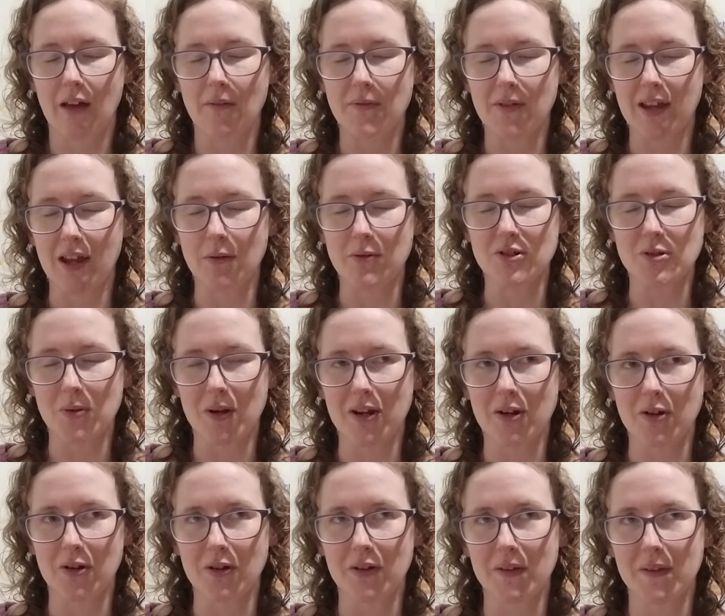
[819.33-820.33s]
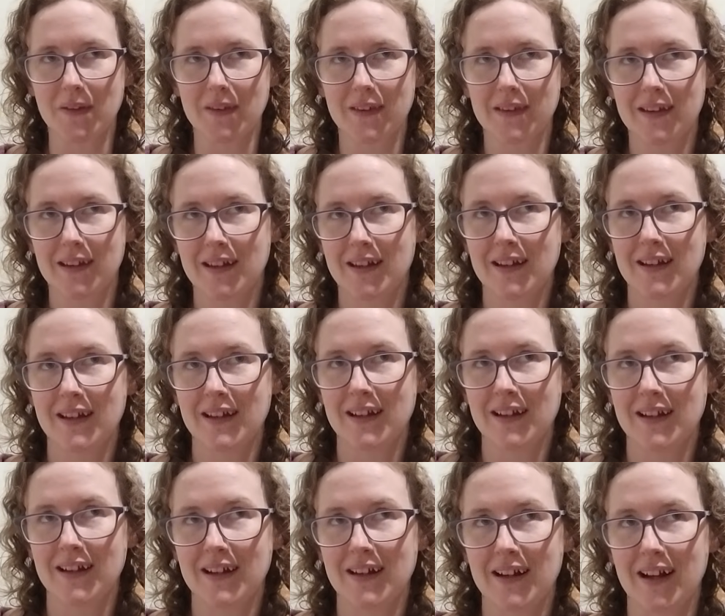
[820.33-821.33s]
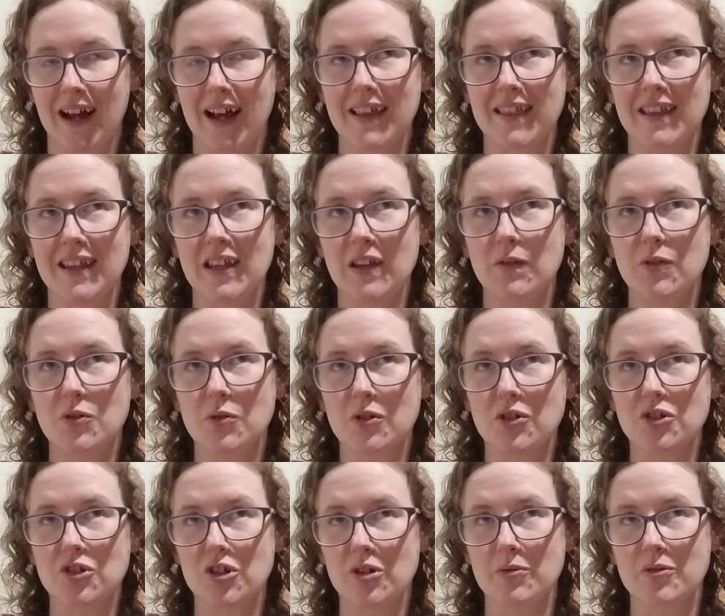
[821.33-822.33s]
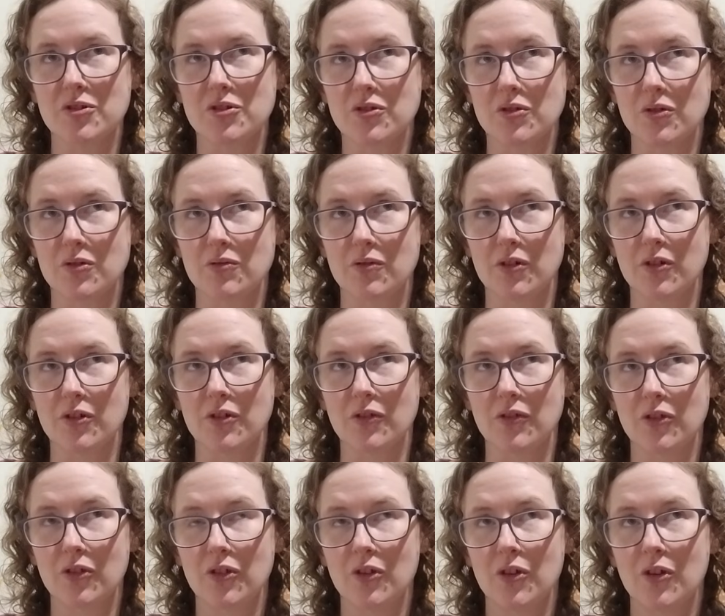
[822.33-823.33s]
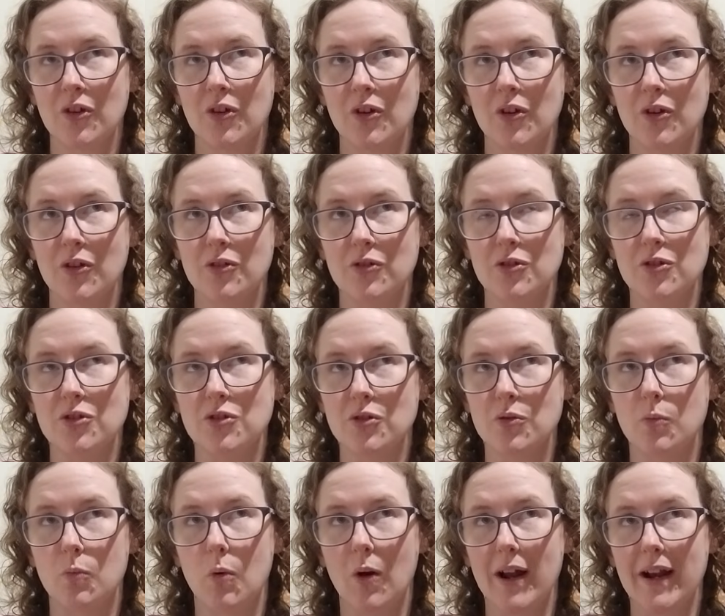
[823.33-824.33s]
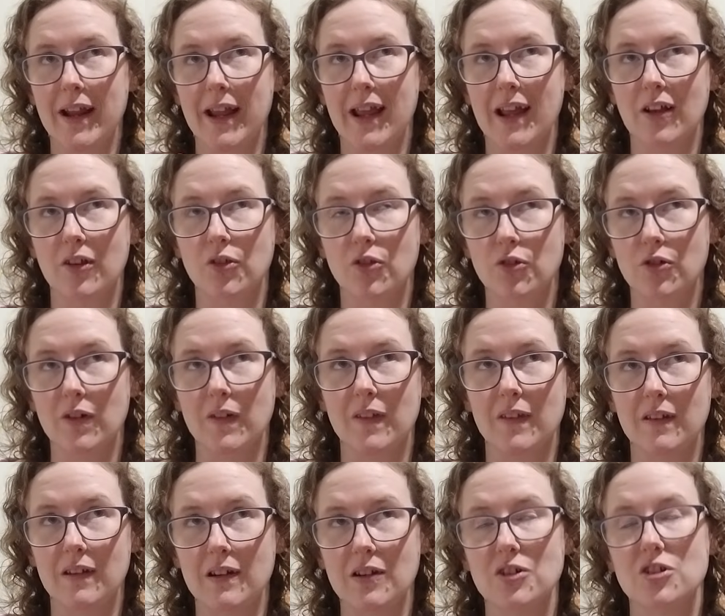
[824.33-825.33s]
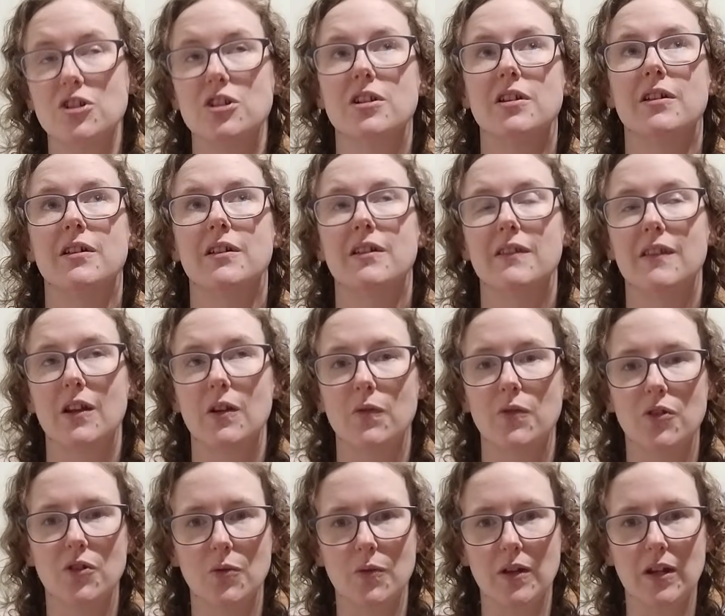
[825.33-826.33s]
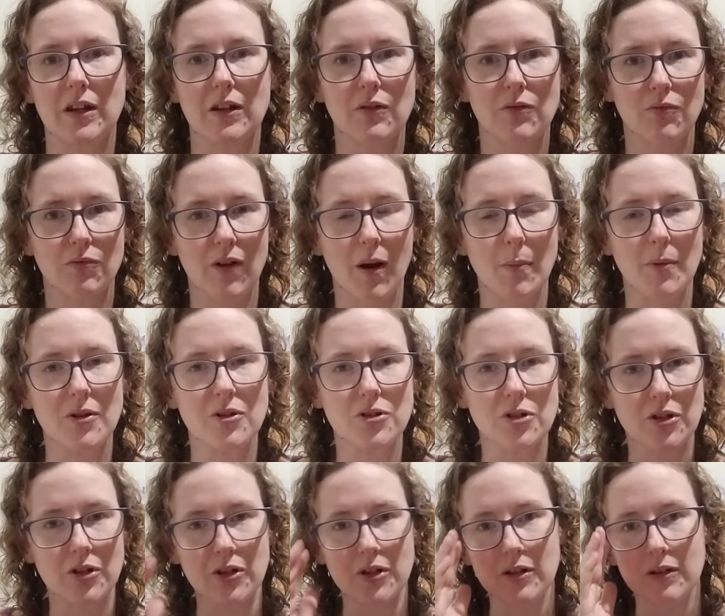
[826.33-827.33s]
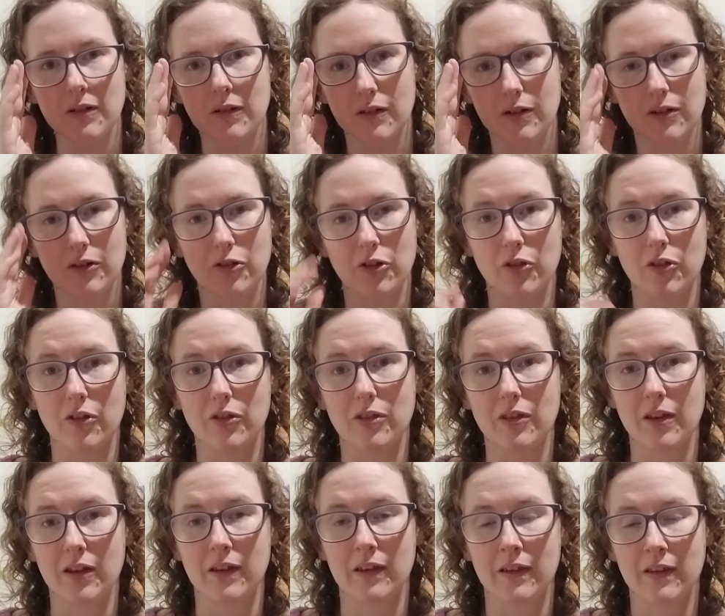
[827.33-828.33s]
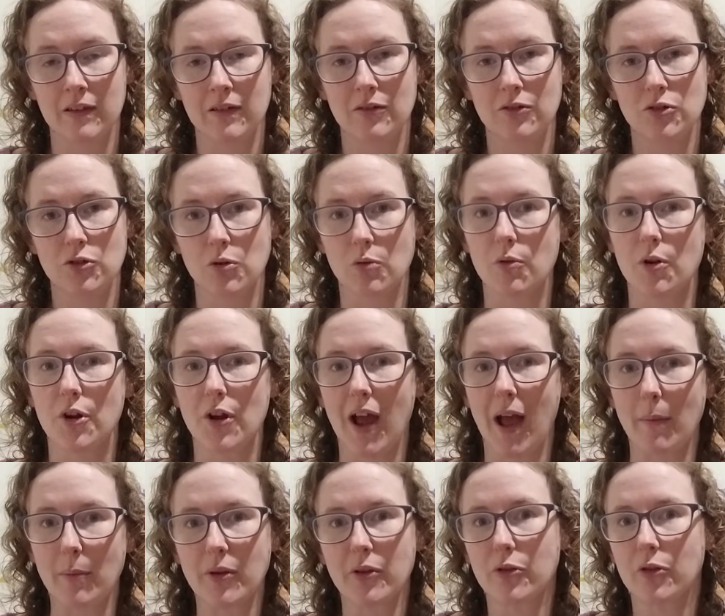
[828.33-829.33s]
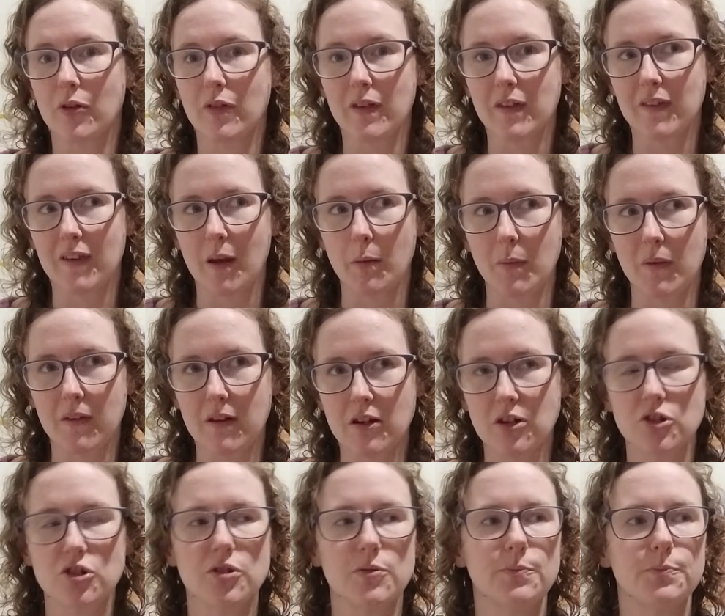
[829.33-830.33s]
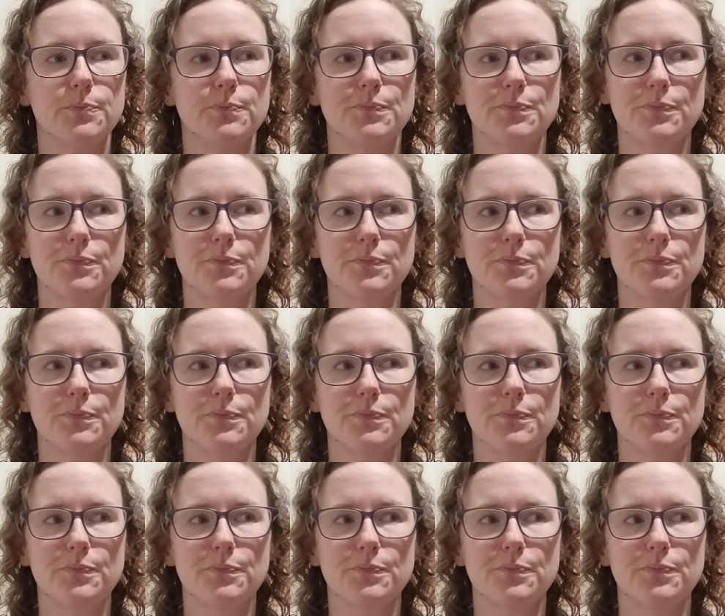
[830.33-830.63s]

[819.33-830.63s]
forget which way it goes. I think if you're doing German short rows, you do one extra stitch that if you're doing wrap and turn, so that the short row happens on the same stitch.